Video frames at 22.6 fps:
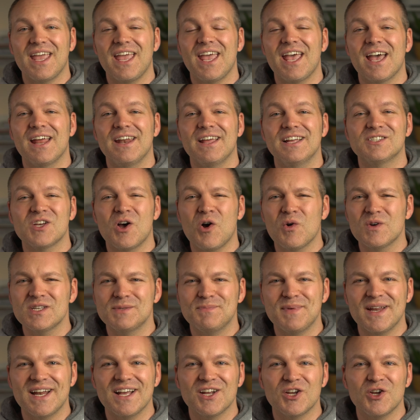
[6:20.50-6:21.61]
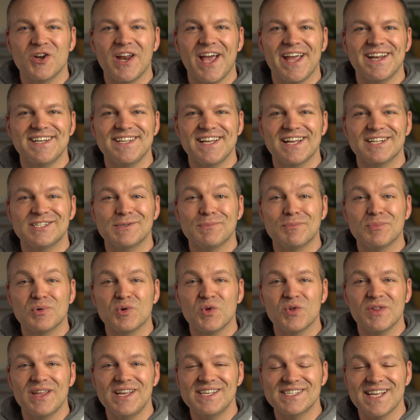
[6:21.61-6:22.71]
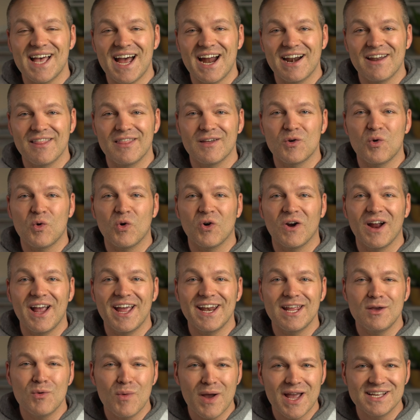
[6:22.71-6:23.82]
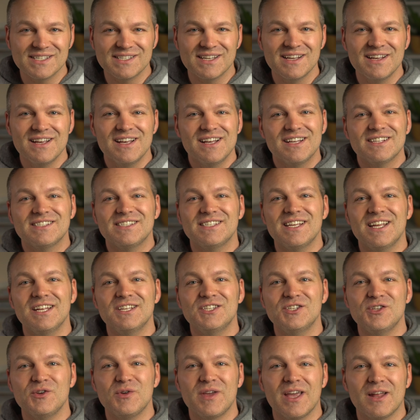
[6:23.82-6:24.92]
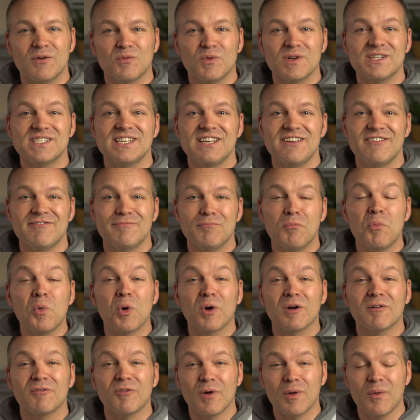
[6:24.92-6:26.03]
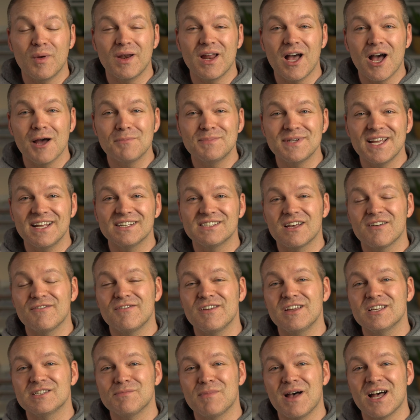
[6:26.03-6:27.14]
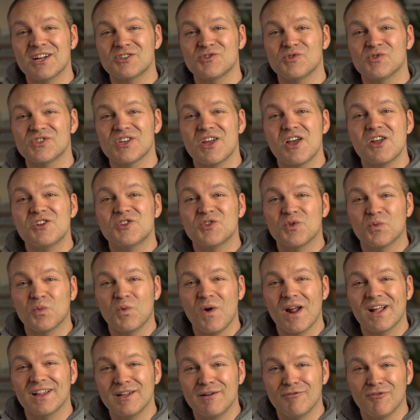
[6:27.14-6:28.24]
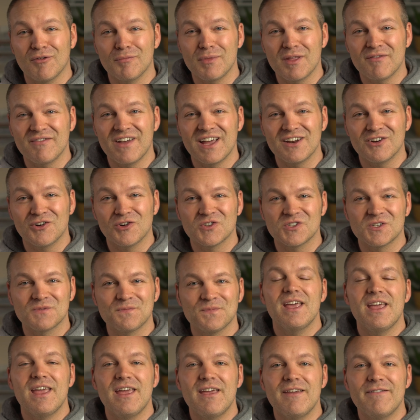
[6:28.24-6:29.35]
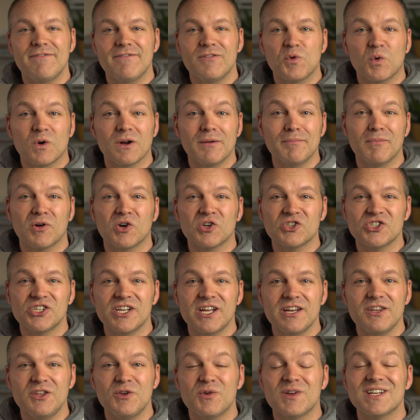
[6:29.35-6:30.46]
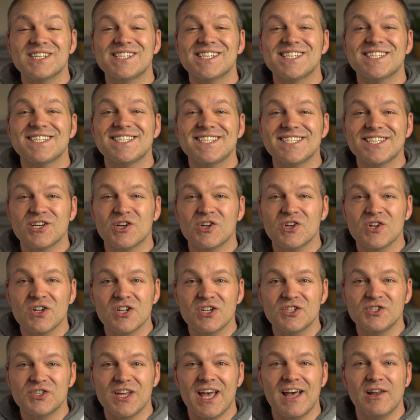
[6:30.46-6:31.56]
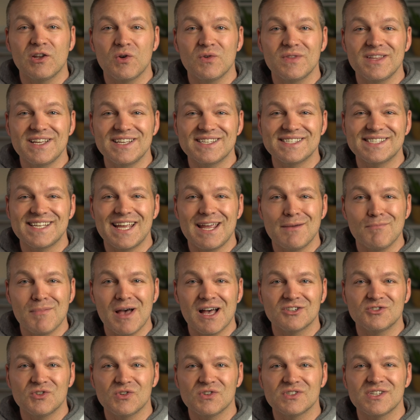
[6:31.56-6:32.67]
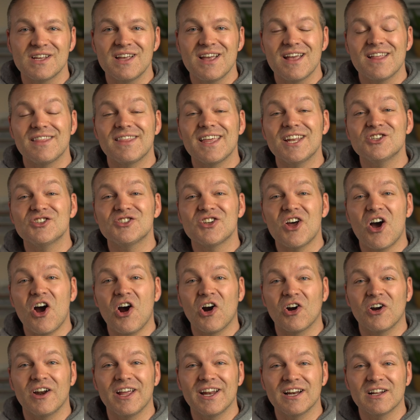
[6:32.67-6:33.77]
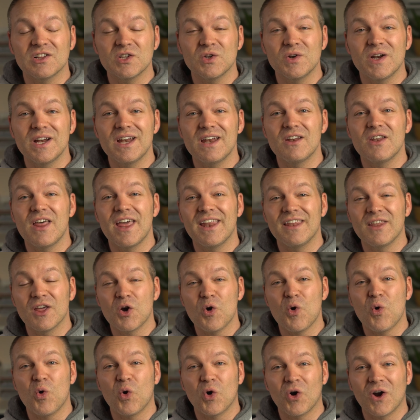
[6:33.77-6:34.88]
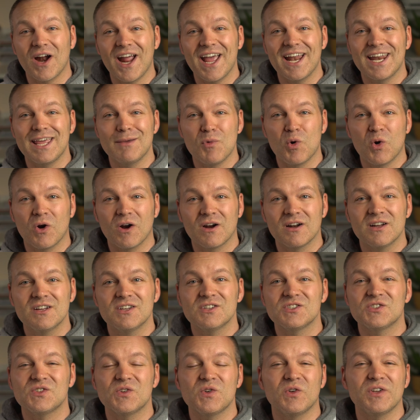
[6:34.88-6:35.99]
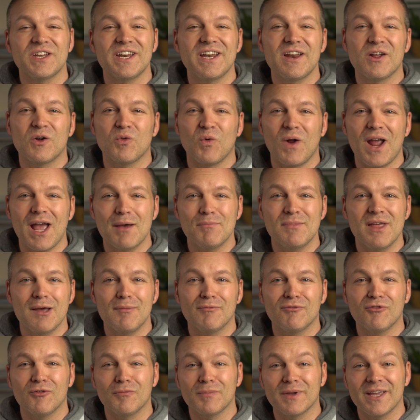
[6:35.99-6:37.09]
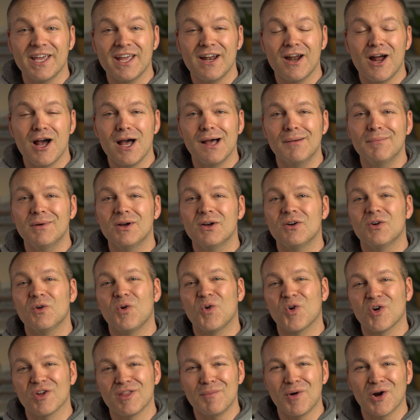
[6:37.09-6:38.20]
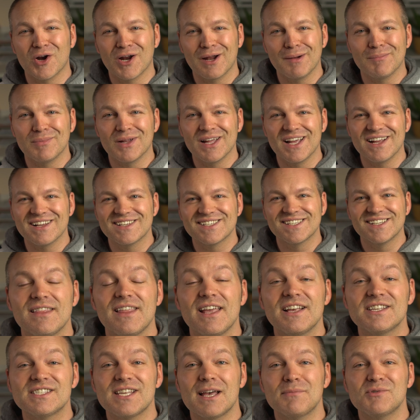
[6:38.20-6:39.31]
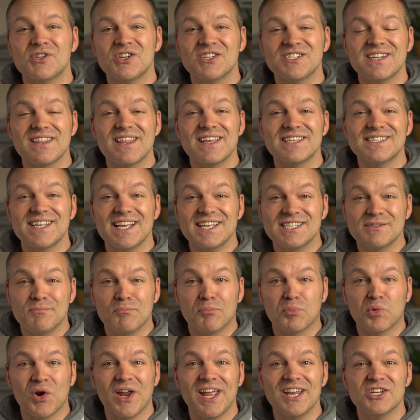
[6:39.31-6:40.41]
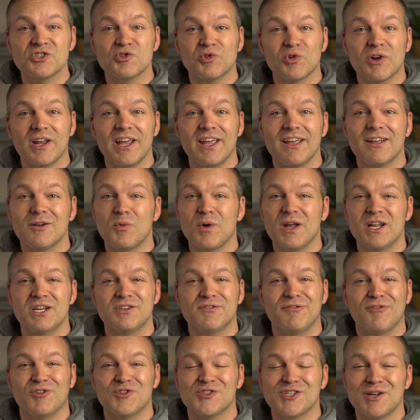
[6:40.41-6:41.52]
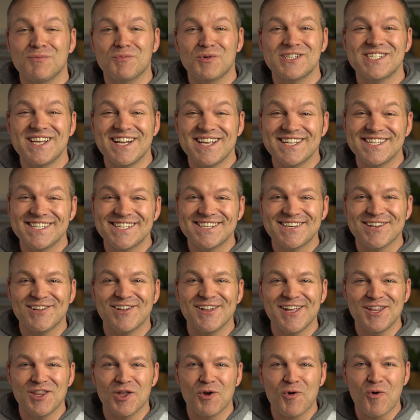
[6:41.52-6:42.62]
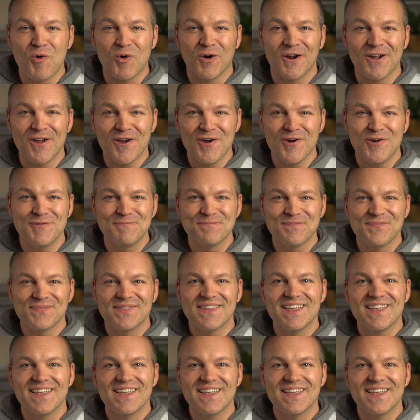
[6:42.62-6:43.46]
and it's always been a good idea to pull these out of the core anyways, since you can receive more frequent updates of these modules directly from the vendors. If you're a merchant, you can still download these same modules, they just aren't included in the core anymore, so you'll need to grab them from GitHub or the marketplace. The exception to this is Braintree, which for some reason is still in the core code.